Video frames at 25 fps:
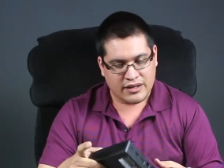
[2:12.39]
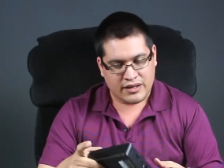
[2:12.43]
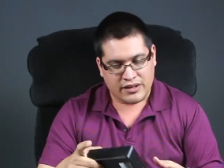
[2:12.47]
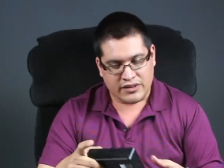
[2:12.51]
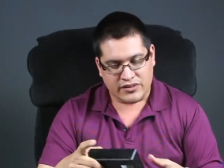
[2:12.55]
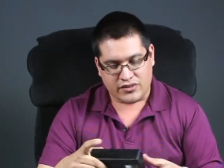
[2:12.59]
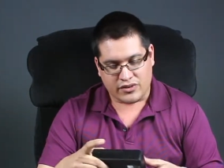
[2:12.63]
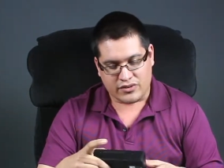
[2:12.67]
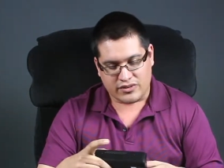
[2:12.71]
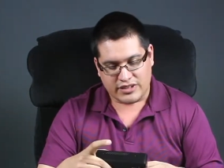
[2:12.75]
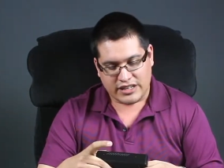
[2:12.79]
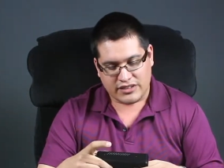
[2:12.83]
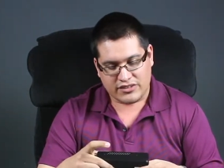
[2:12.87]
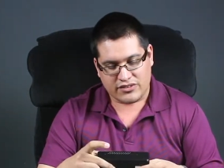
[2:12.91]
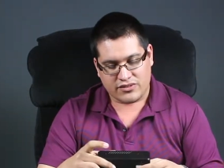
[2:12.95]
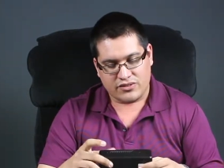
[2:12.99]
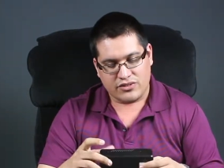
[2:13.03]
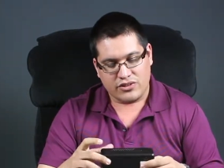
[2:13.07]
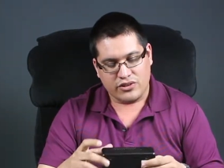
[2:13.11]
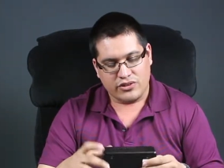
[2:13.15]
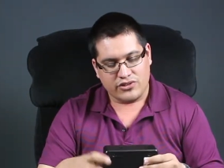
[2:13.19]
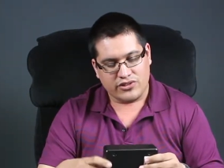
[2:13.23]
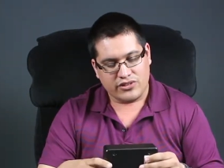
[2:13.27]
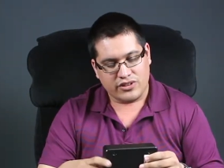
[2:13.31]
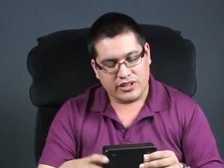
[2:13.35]
So that's
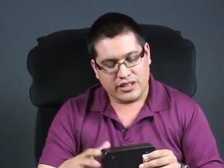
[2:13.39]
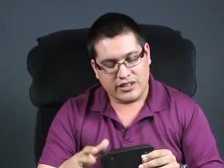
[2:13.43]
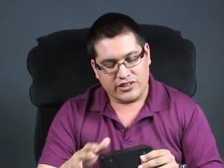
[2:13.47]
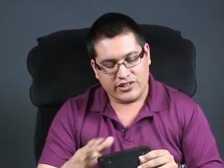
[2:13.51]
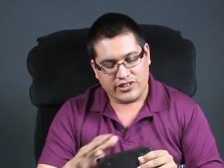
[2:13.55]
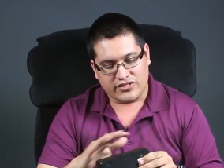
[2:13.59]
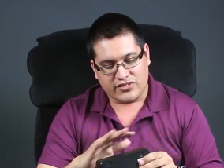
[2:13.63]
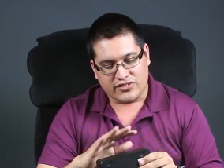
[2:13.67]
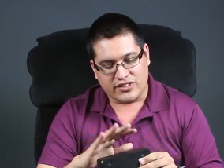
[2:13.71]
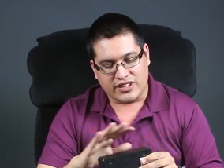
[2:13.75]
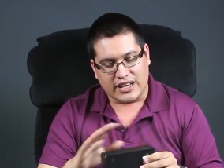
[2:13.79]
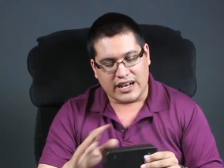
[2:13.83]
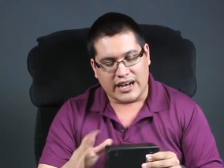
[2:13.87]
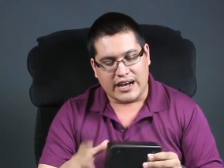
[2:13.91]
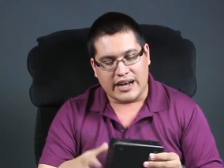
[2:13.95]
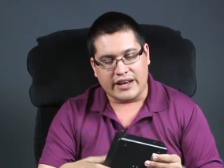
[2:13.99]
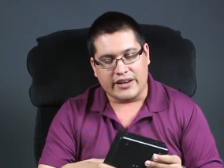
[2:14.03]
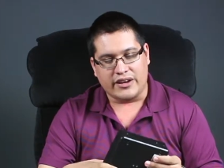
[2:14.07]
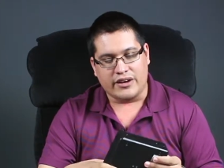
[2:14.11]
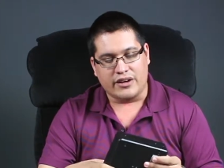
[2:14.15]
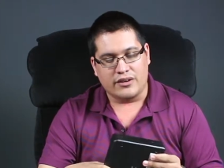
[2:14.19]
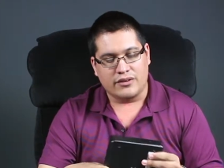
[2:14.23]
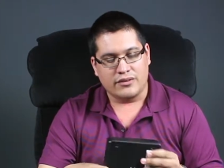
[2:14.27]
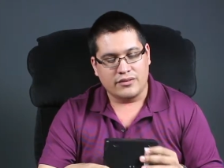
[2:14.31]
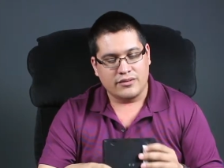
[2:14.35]
usually just the I
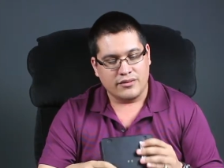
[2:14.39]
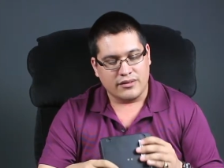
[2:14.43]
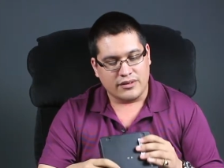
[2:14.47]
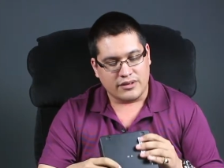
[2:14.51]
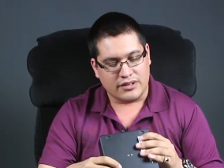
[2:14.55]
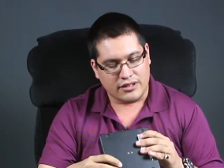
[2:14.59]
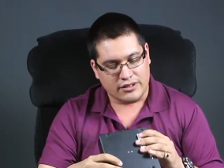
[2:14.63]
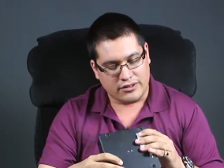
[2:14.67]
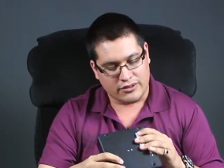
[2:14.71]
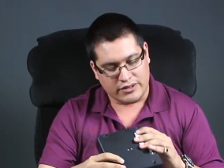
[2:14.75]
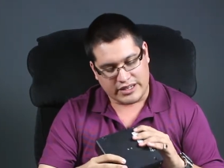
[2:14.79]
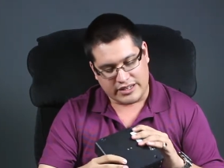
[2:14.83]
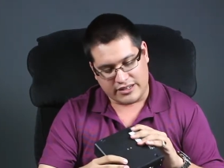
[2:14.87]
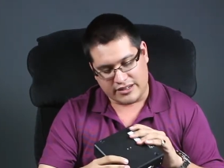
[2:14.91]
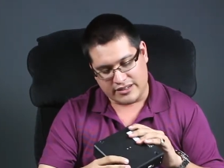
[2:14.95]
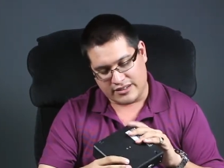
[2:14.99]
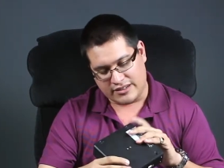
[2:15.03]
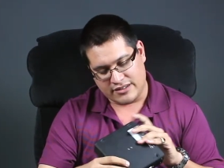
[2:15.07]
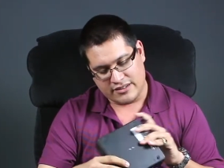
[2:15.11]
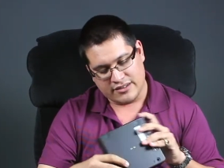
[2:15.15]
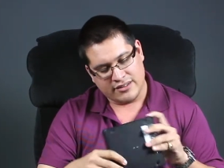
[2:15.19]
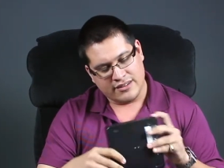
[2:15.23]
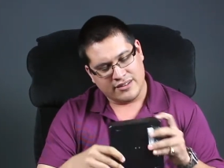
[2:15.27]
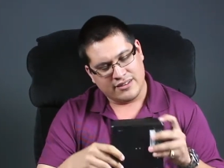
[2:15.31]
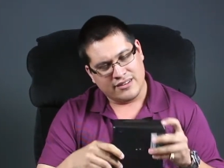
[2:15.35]
O. Oh, and a,
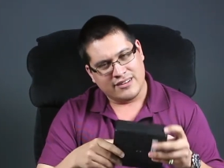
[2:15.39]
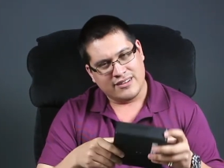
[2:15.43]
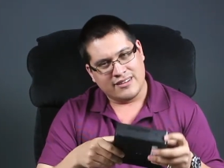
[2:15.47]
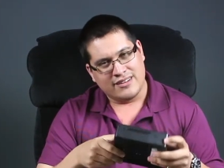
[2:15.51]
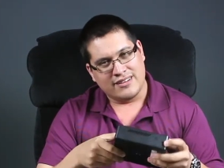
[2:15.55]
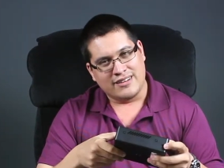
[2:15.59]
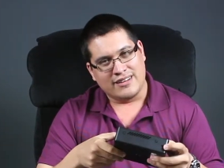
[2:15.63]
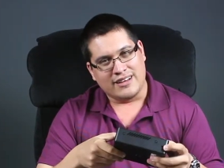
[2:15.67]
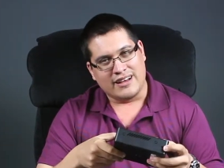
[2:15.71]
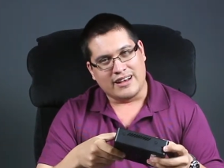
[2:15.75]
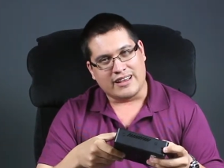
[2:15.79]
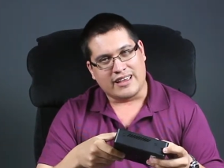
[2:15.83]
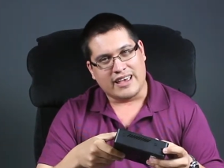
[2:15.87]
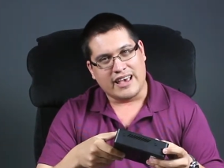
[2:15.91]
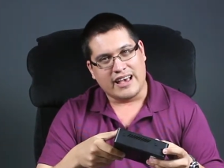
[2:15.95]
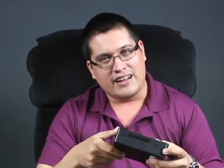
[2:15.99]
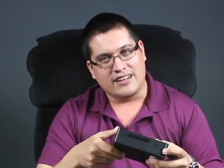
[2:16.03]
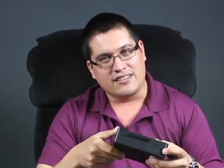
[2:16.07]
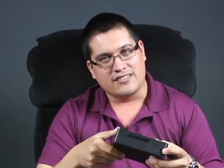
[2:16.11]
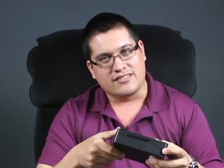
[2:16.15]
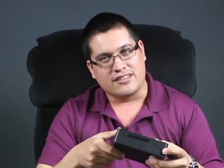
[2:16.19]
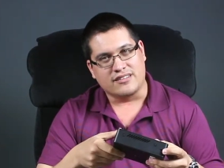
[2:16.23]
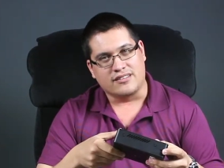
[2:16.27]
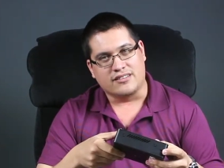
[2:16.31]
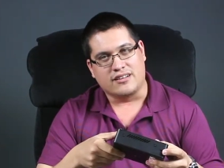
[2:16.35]
a
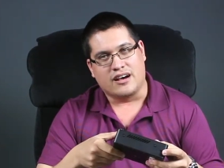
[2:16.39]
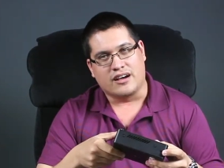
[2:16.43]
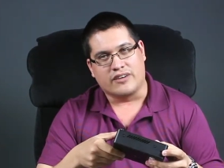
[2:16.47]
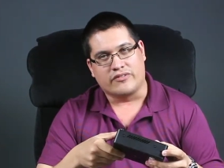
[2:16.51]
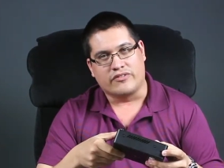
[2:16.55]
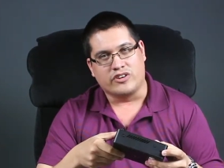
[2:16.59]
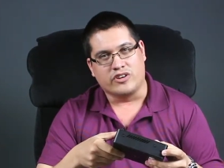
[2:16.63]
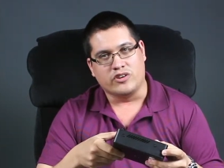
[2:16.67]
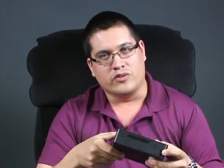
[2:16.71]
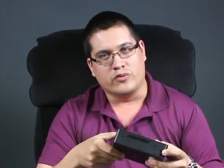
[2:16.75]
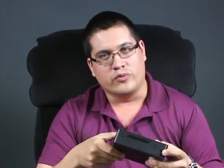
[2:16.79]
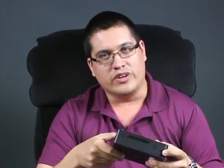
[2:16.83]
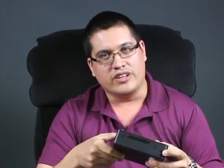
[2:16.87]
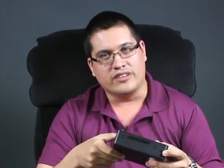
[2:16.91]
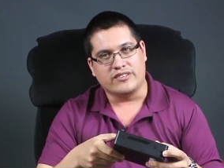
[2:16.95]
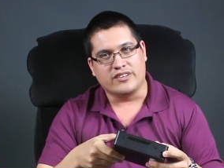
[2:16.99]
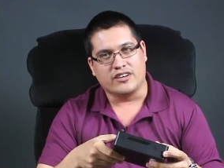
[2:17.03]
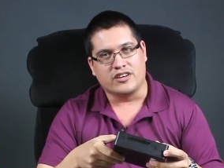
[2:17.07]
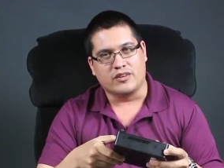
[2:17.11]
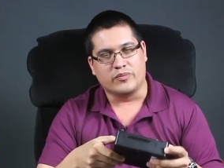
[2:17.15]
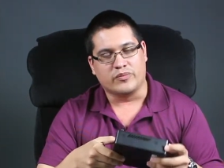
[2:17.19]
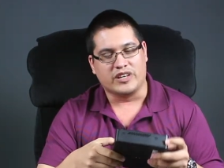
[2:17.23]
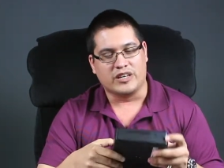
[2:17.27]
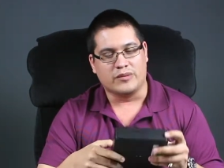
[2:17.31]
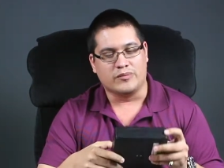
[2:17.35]
Kennington lock for you
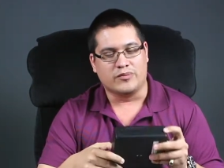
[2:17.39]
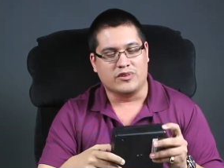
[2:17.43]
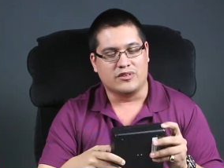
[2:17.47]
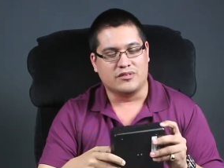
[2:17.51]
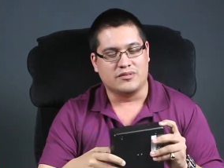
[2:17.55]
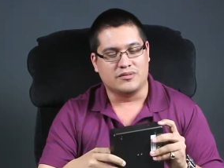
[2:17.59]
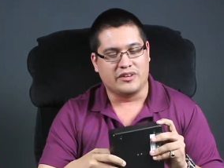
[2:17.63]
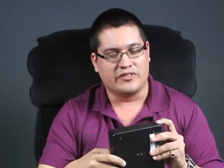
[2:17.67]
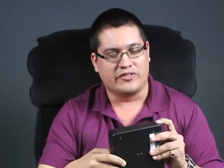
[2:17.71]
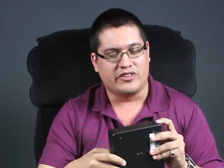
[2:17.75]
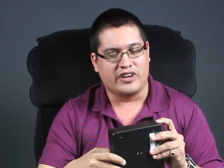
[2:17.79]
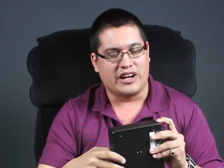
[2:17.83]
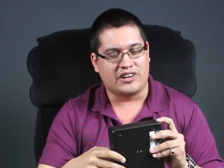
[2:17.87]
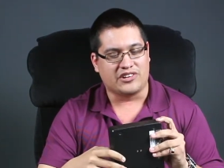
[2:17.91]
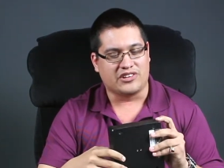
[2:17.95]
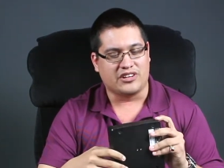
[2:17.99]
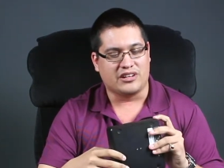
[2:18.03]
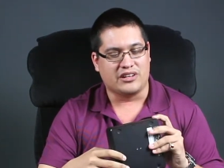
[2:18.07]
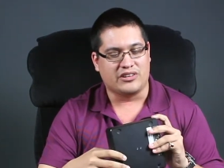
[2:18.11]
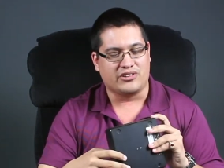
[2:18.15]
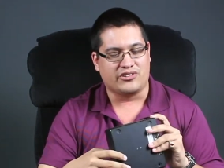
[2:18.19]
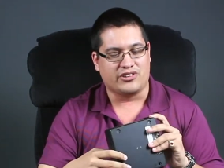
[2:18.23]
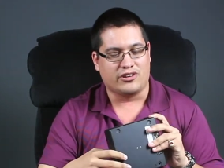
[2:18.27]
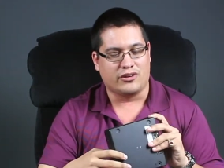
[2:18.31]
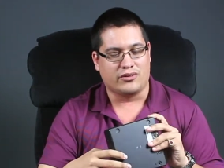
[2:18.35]
retail people. If you're actually
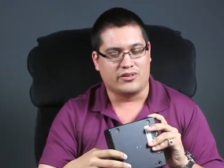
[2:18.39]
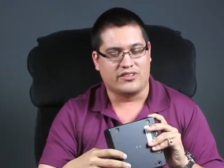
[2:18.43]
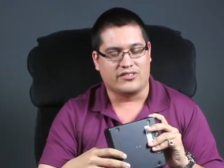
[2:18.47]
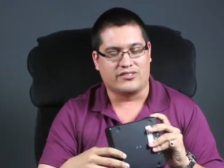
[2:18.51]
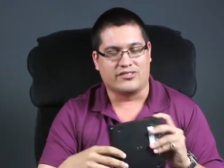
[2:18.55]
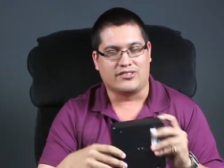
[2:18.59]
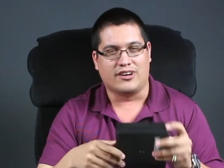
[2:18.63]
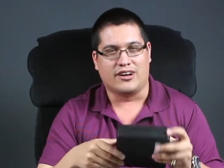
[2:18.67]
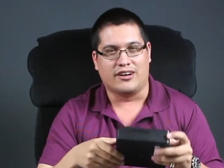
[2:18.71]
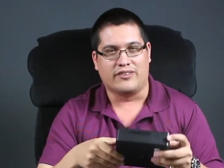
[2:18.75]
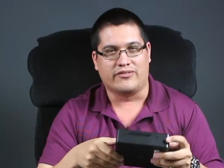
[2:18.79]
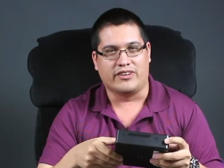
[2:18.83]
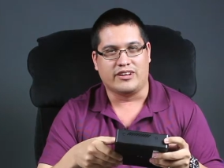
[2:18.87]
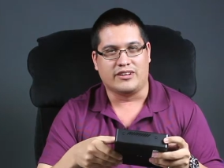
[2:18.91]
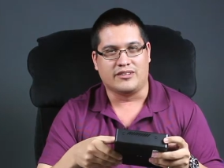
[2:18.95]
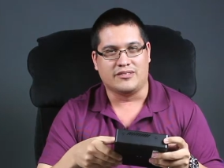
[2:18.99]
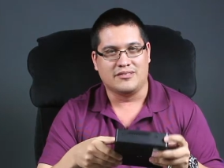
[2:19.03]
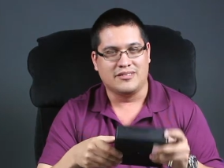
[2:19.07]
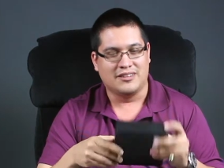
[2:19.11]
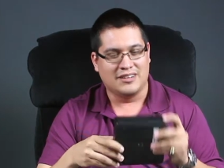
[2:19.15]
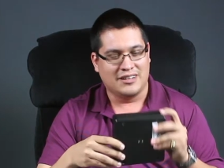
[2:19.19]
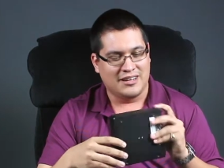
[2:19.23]
gonna show this off and